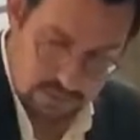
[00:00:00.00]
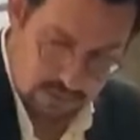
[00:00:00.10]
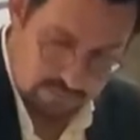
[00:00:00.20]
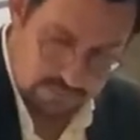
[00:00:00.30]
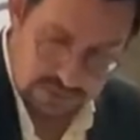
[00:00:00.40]

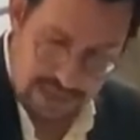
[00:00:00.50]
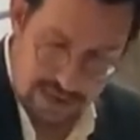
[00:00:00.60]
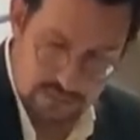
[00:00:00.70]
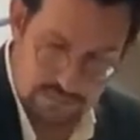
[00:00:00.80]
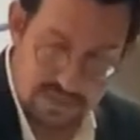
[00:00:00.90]
of this
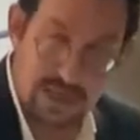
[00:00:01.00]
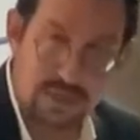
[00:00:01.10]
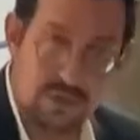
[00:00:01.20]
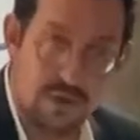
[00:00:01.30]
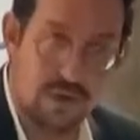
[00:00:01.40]

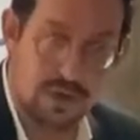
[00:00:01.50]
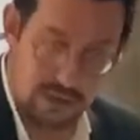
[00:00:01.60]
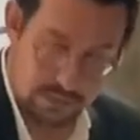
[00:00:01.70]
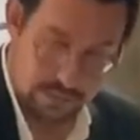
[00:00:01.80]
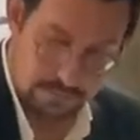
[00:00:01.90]
out-of-date yearning,